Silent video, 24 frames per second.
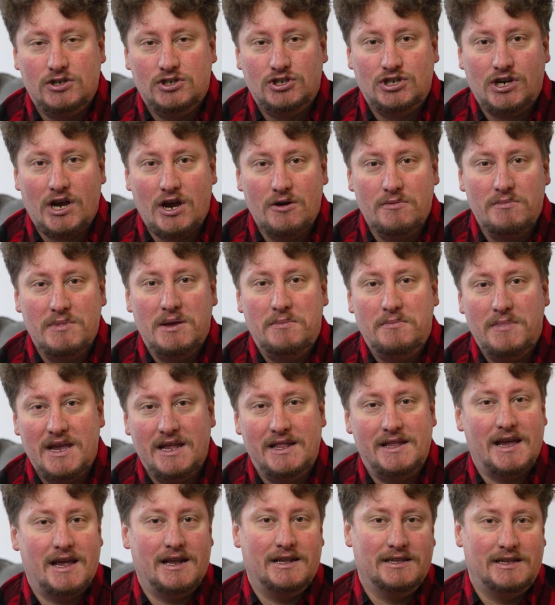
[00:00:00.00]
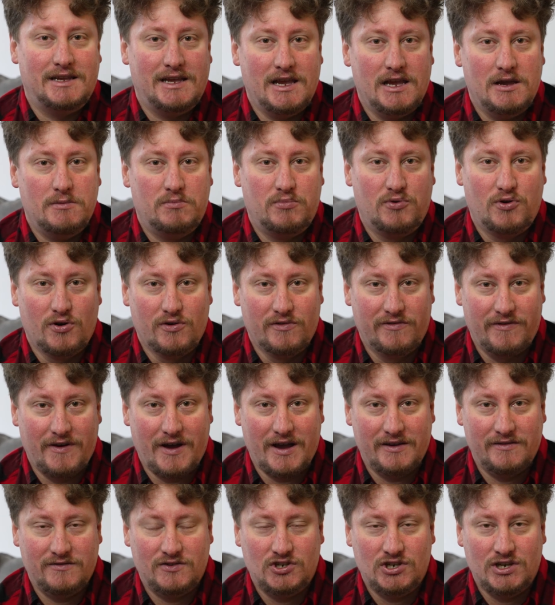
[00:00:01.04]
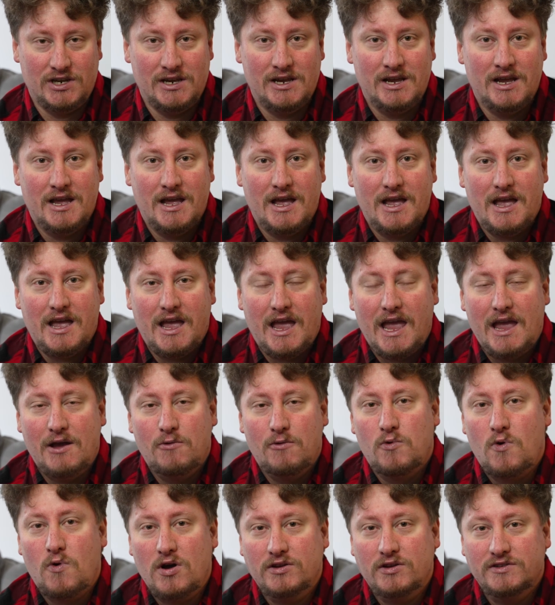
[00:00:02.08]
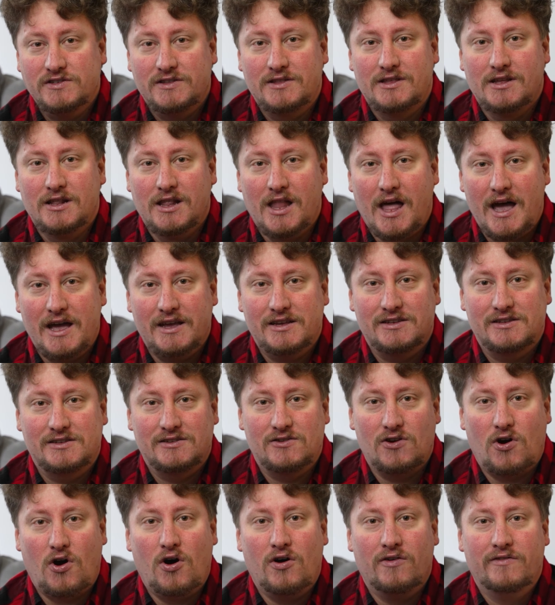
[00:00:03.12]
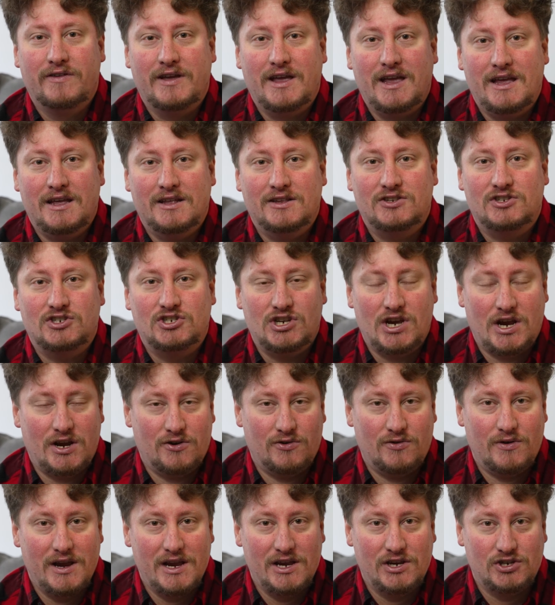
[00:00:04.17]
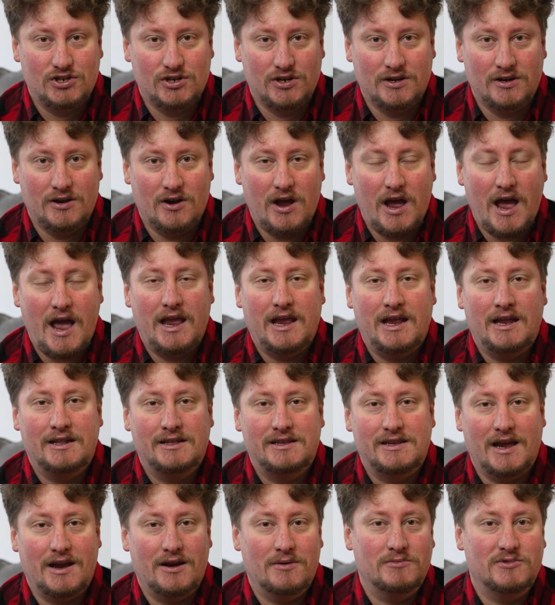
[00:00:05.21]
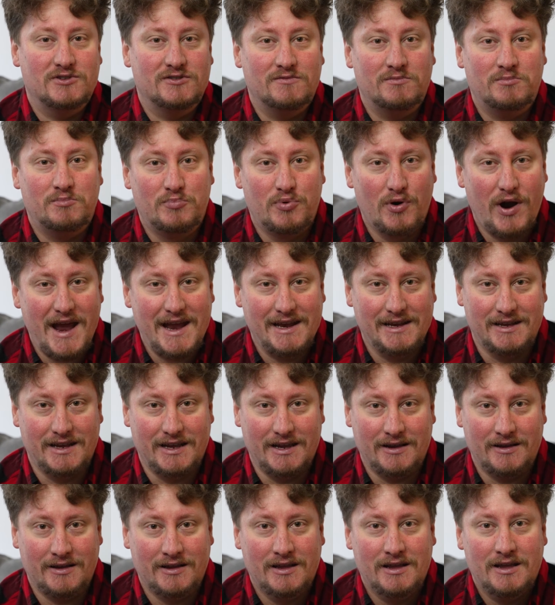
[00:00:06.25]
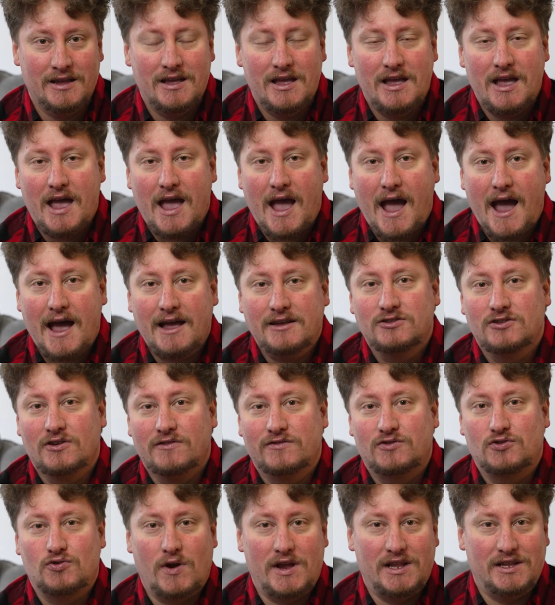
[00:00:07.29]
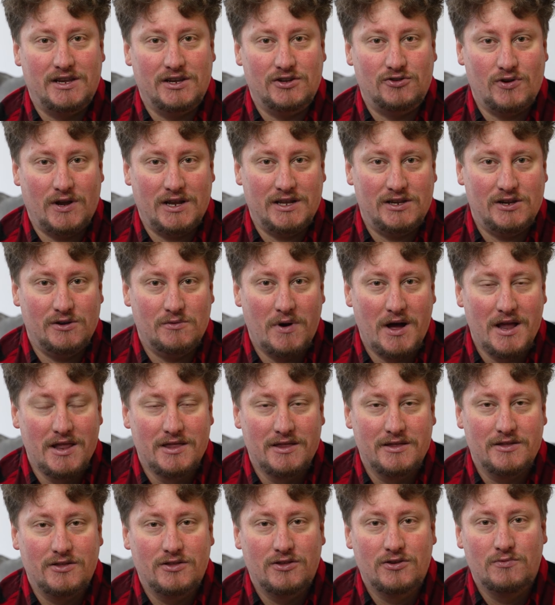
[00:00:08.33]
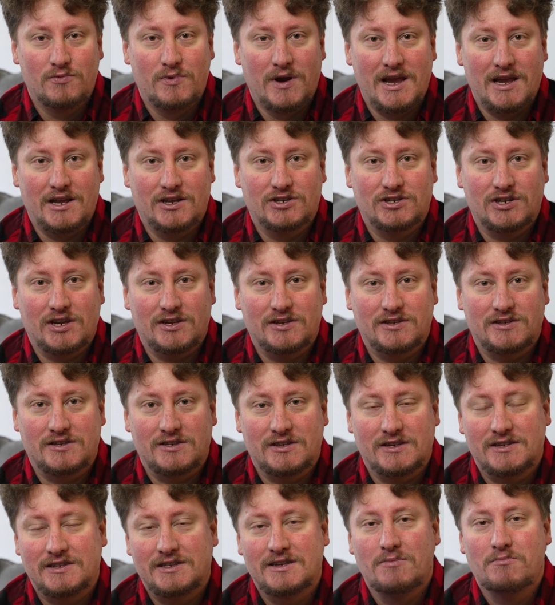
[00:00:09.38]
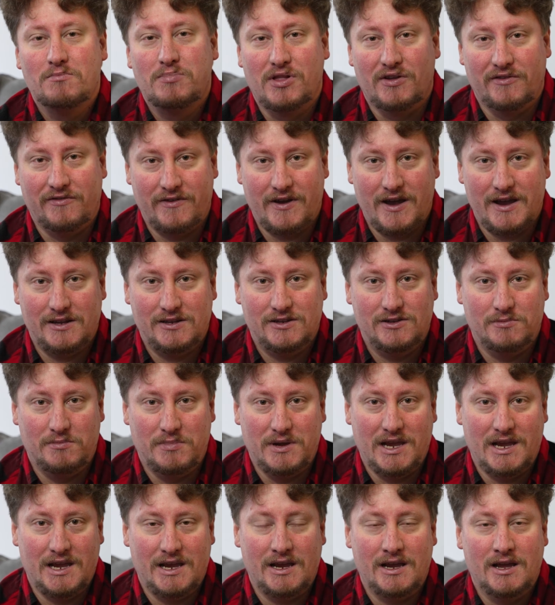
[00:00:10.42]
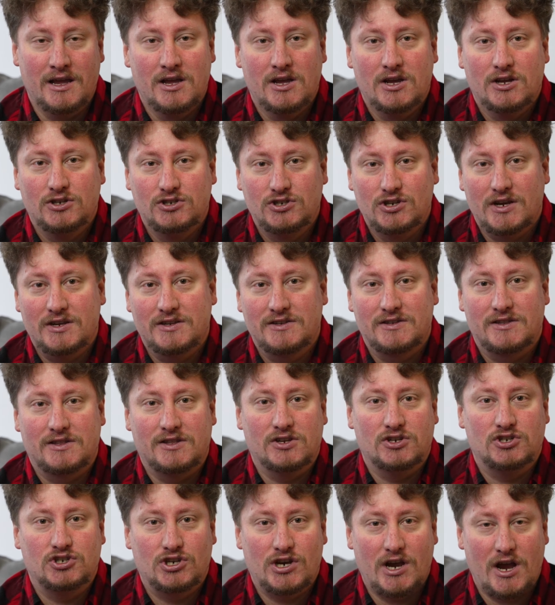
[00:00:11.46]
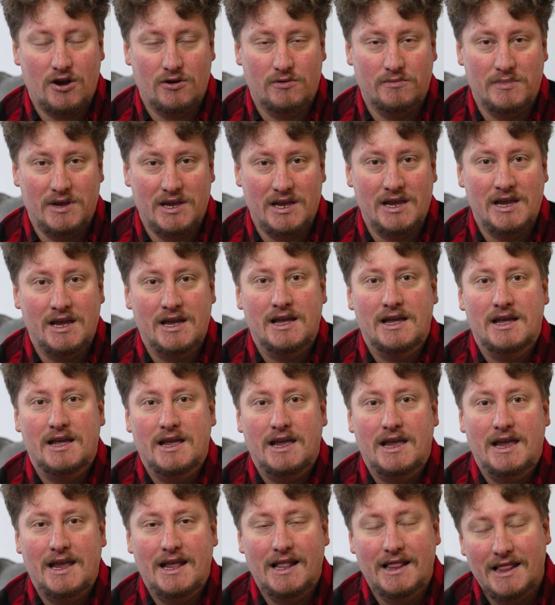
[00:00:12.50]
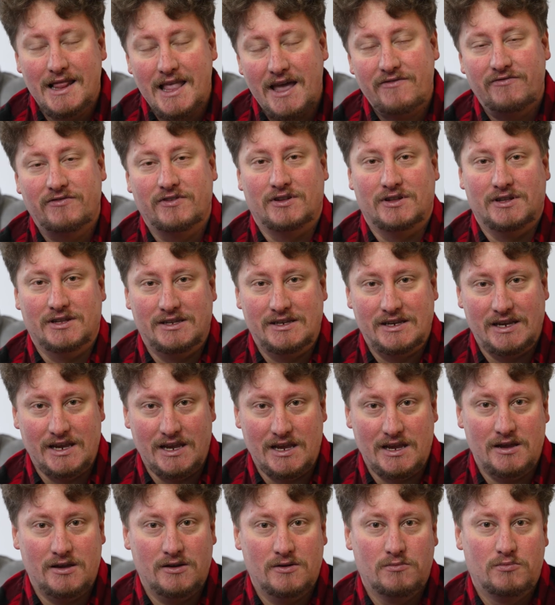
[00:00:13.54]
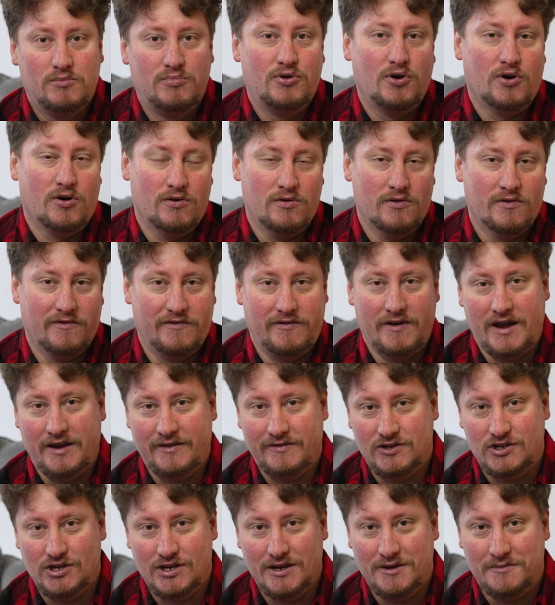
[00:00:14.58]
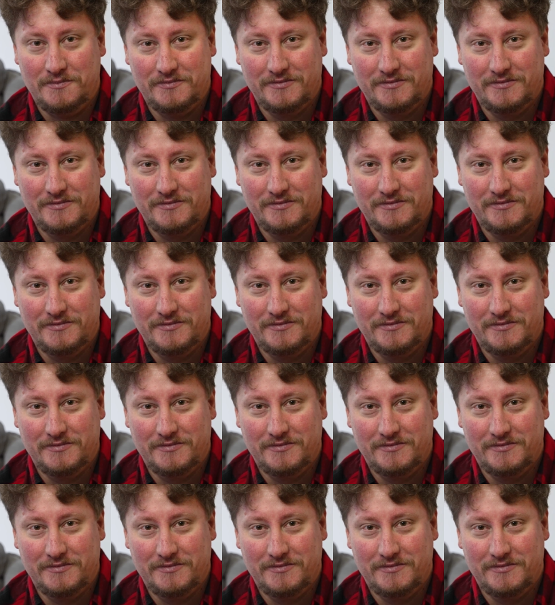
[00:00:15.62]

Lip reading: Xiaomi Mi10T Pro 5G was the last of its generation in terms of branding. As of 2021, the range has simplified to being just the Xiaomi 11T Pro 5G.